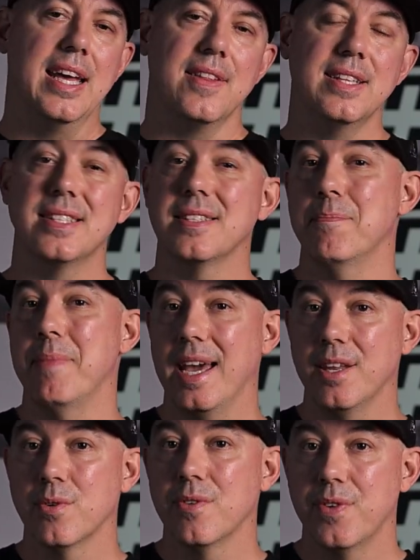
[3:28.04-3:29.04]
this is a
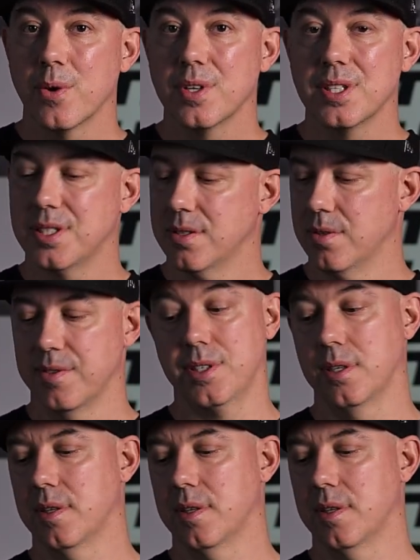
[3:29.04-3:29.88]
manual focus, or